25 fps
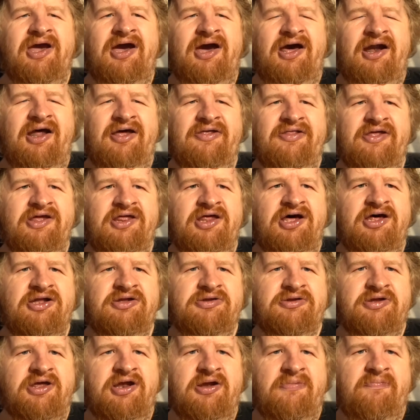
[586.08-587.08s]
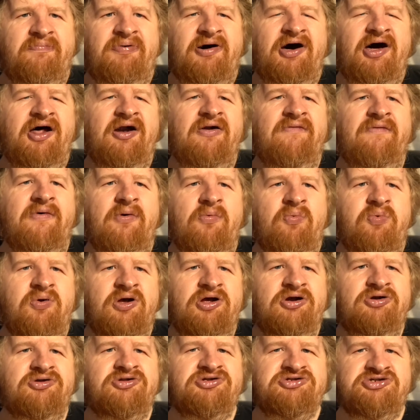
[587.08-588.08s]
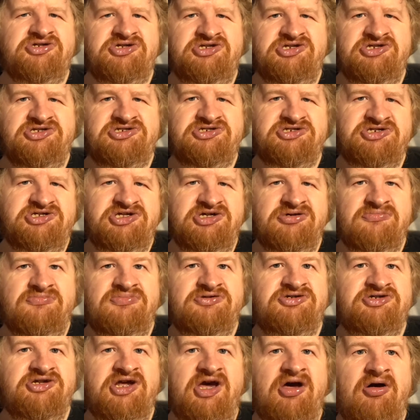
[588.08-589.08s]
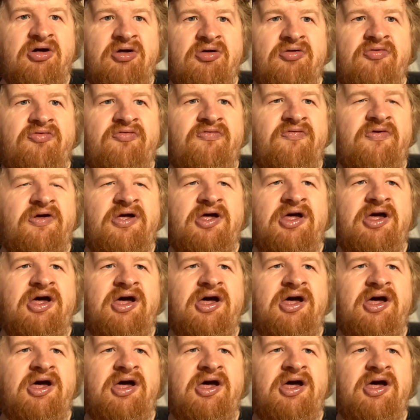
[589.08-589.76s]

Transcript: And I think that's kind of part of it. Where does he see himself?